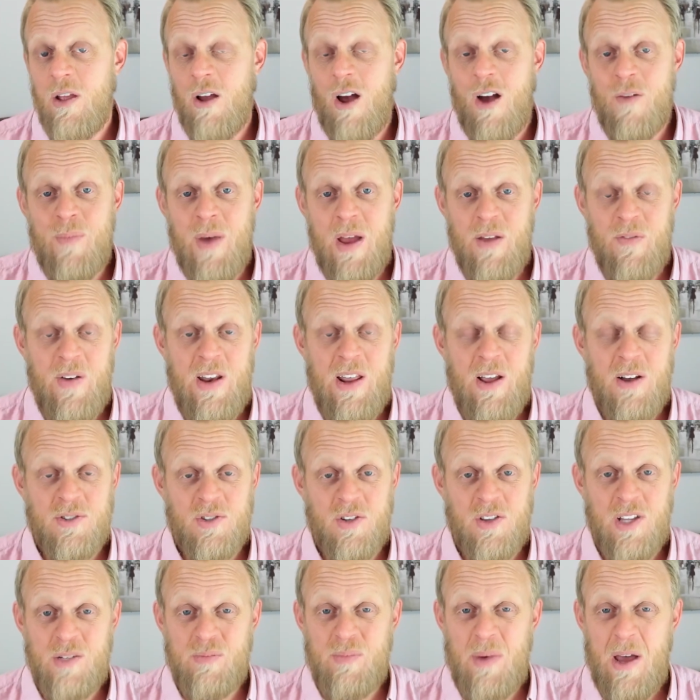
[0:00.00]
I've made videos
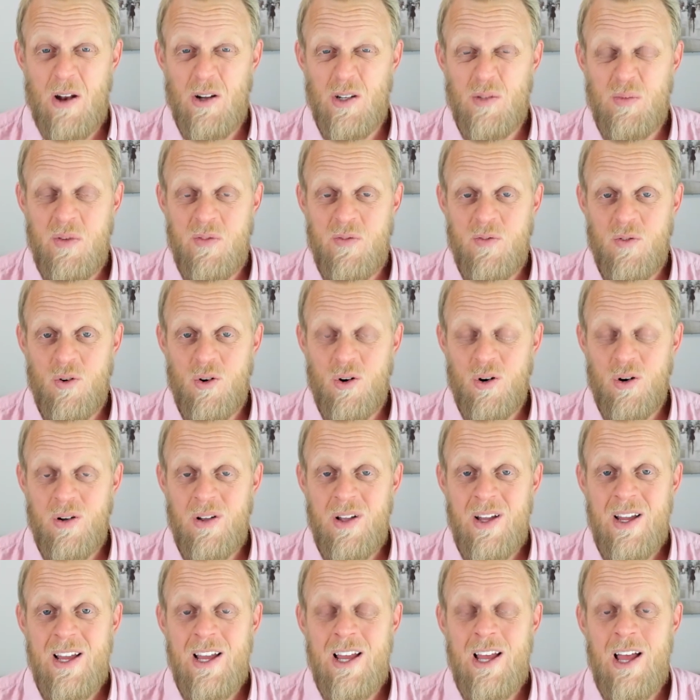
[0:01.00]
on those batteries before.
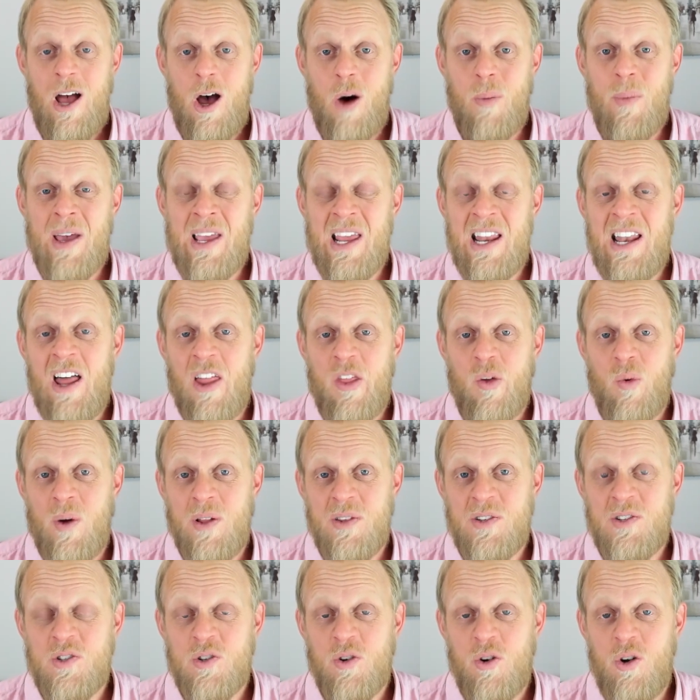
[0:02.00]
I'll make another
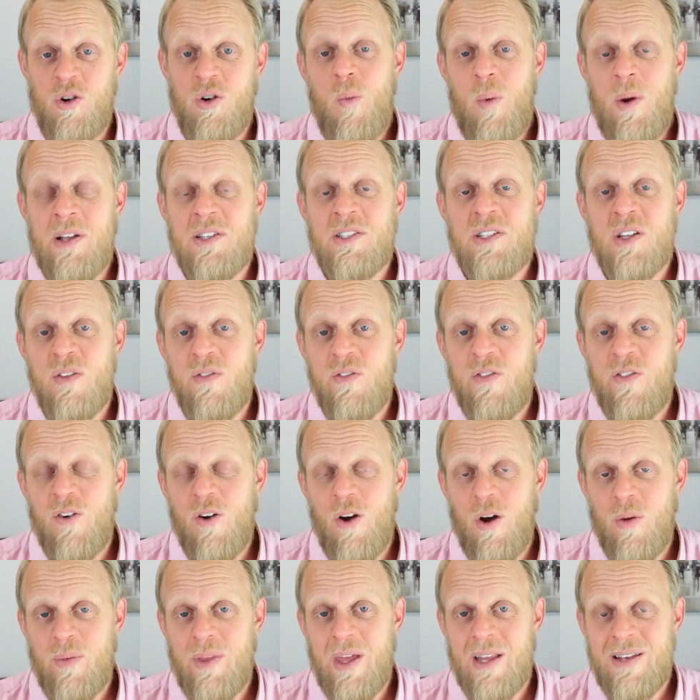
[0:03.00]
one soon when it's
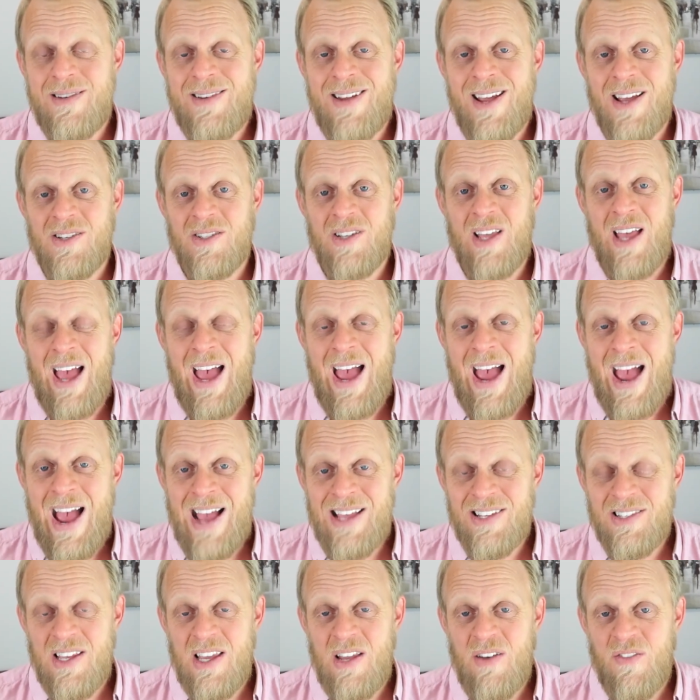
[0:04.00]
confirmed that Tesla
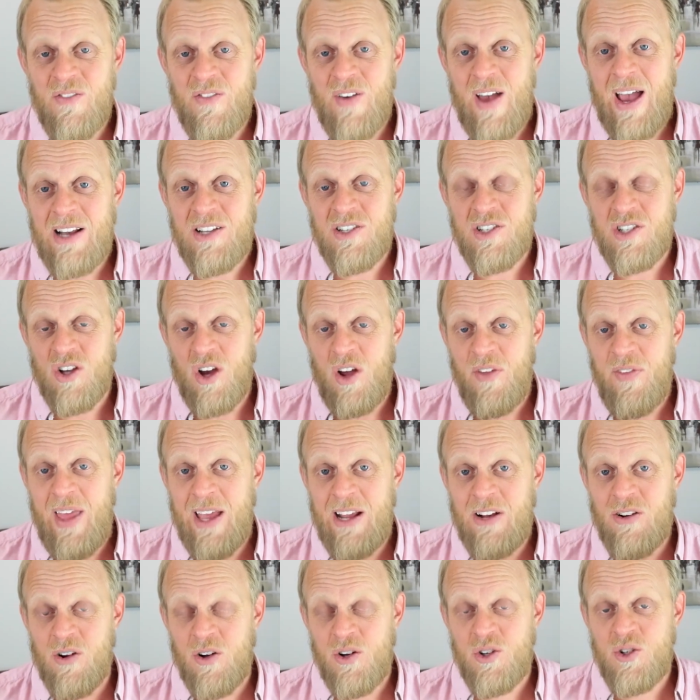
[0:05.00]
has in fact signed
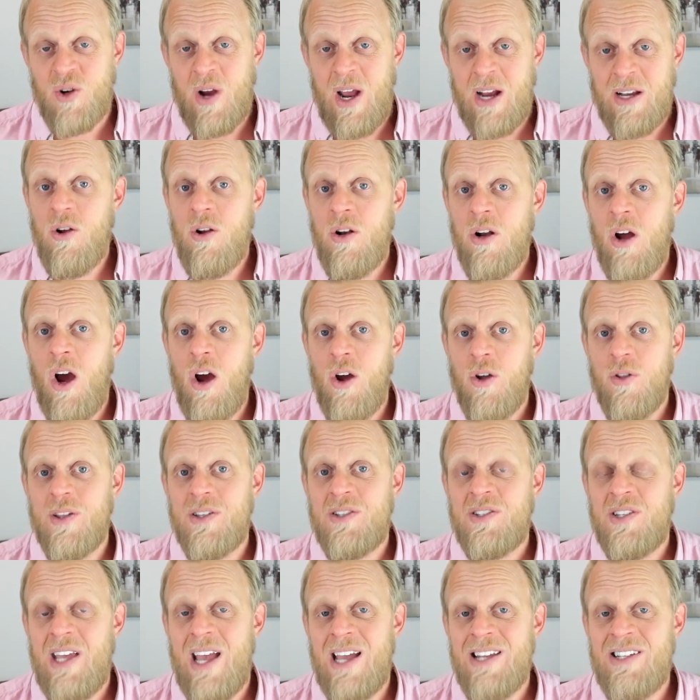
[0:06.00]
that contract. I do know that
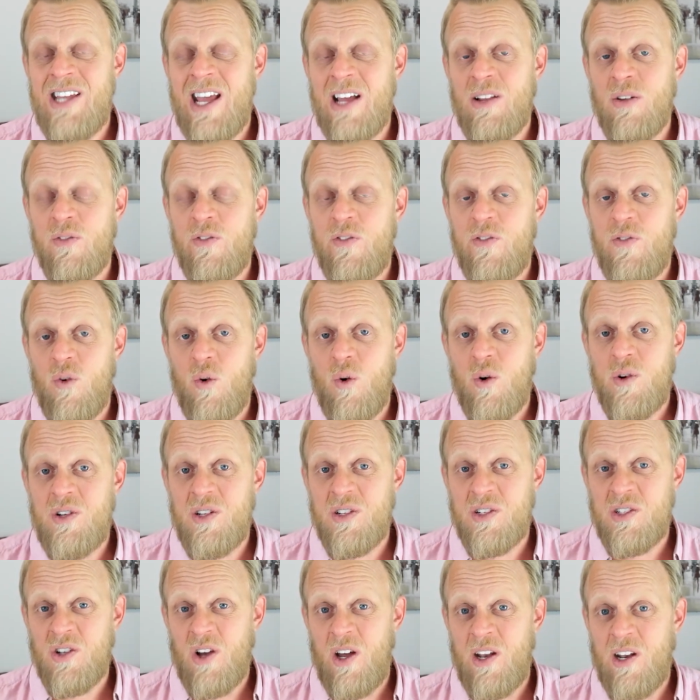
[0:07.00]
CATL and Ford
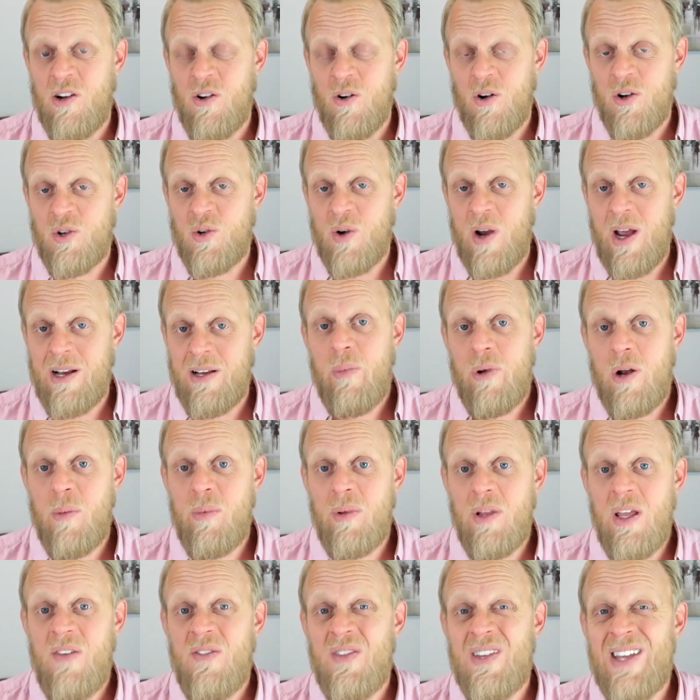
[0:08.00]
just signed a contract, but I
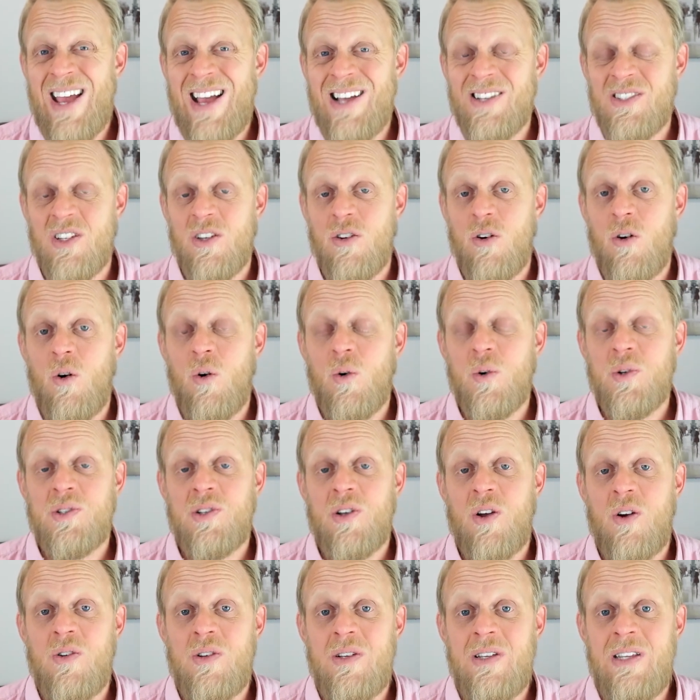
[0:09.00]
believe Tesla
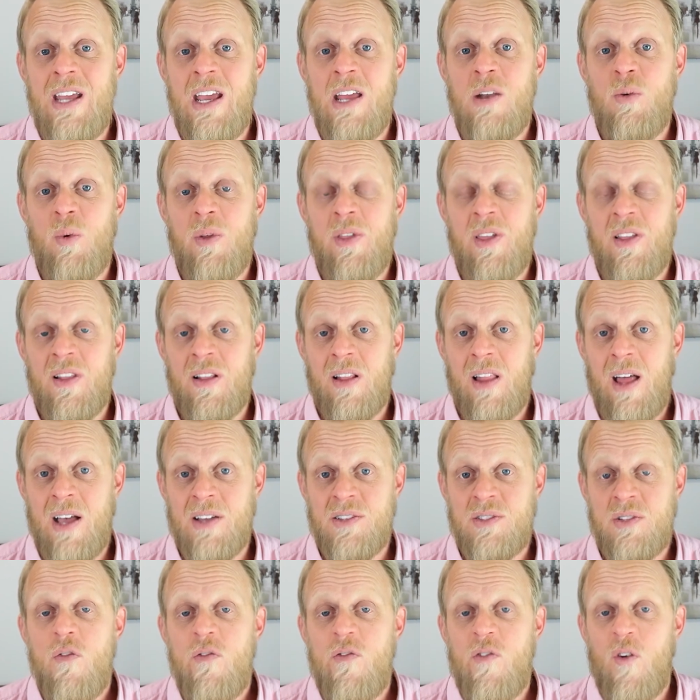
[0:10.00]
also did within the
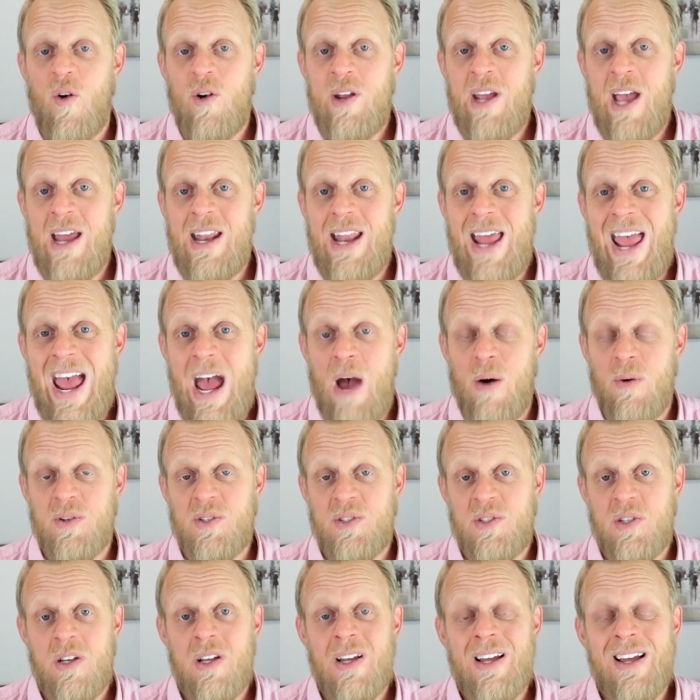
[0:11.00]
last 48
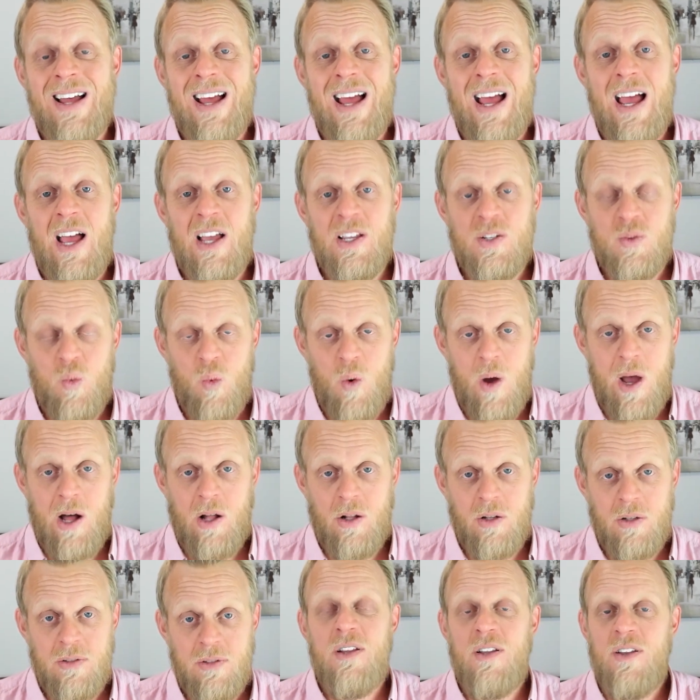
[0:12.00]
hours as
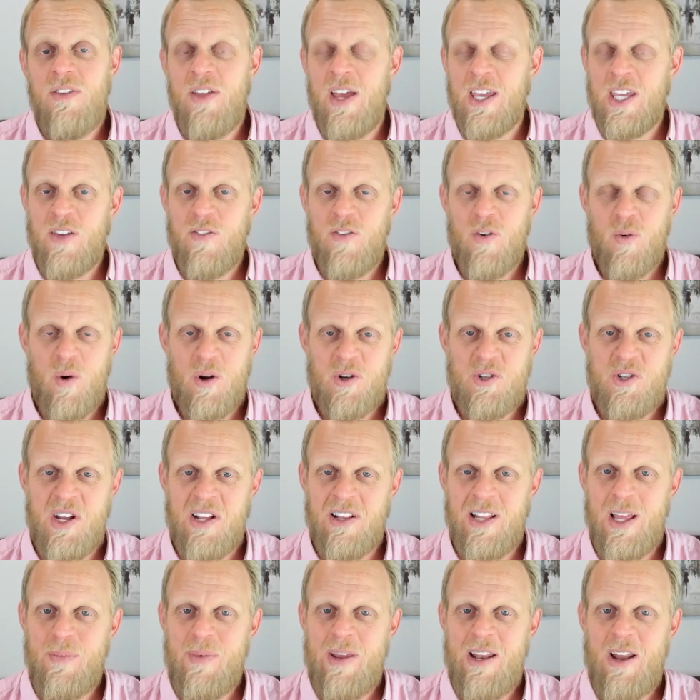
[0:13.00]
well. Thank you for watching.
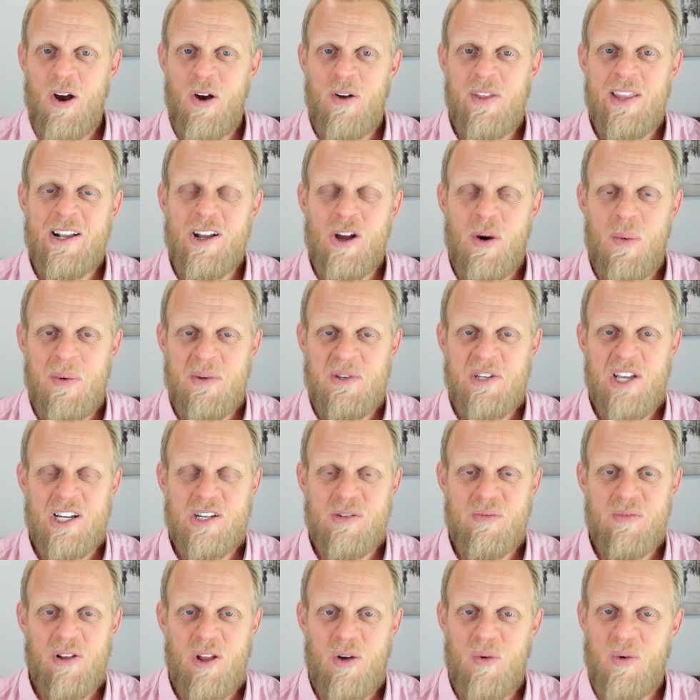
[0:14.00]
Let me know in the comment
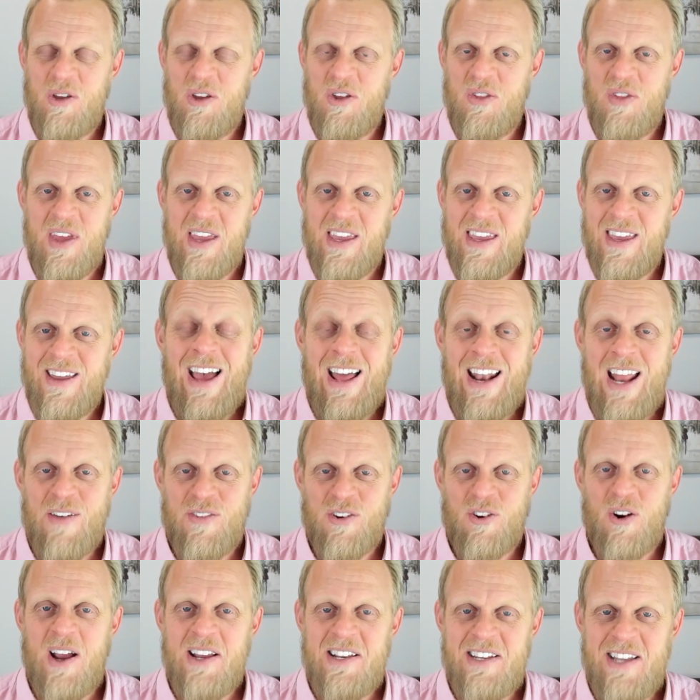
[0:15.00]
section below what you think, and have a
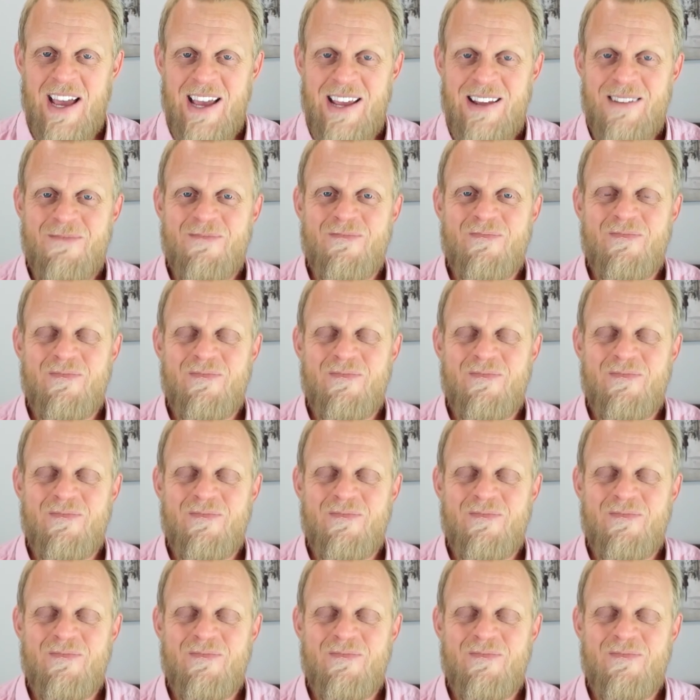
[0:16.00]
great day.